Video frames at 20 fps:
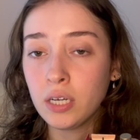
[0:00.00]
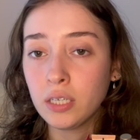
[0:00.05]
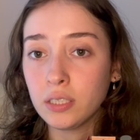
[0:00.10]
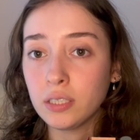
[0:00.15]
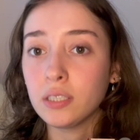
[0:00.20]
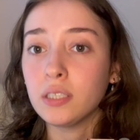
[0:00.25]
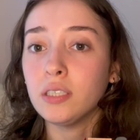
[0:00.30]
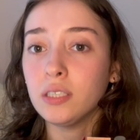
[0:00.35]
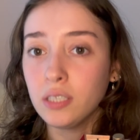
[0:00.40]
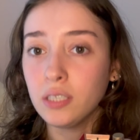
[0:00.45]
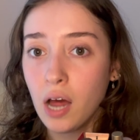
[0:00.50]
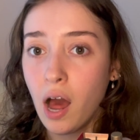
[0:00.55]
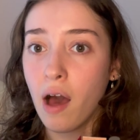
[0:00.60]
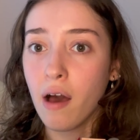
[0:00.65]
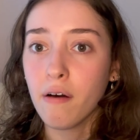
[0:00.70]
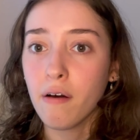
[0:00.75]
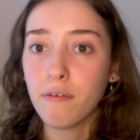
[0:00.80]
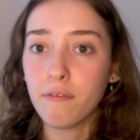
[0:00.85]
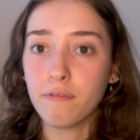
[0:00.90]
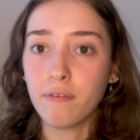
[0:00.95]

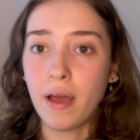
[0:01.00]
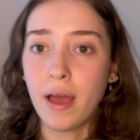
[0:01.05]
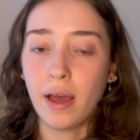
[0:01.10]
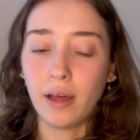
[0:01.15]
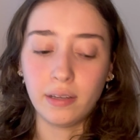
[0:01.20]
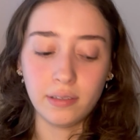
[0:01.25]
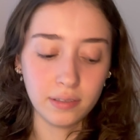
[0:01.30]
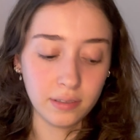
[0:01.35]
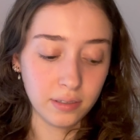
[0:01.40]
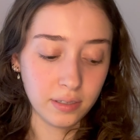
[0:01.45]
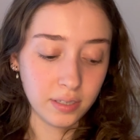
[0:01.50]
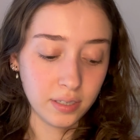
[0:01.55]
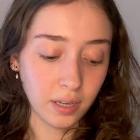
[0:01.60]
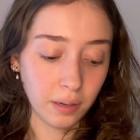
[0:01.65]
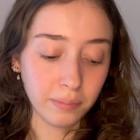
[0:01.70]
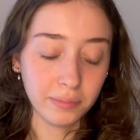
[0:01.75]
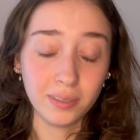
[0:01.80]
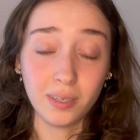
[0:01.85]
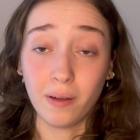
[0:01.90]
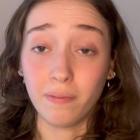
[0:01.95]
stuff and
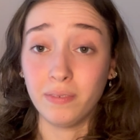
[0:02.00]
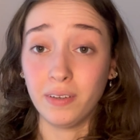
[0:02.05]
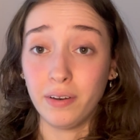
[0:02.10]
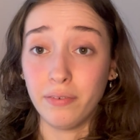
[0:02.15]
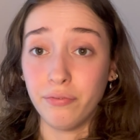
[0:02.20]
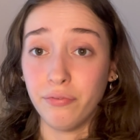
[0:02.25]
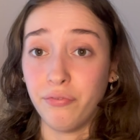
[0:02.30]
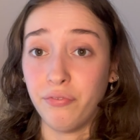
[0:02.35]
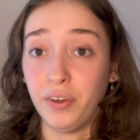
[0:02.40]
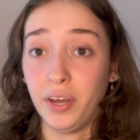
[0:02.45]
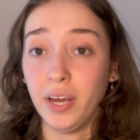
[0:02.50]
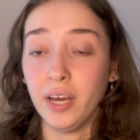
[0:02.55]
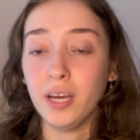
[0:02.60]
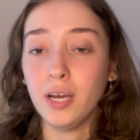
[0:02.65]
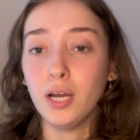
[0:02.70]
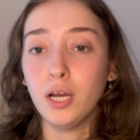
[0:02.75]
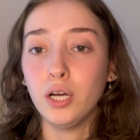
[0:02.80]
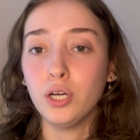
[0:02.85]
some stuff didn't fit.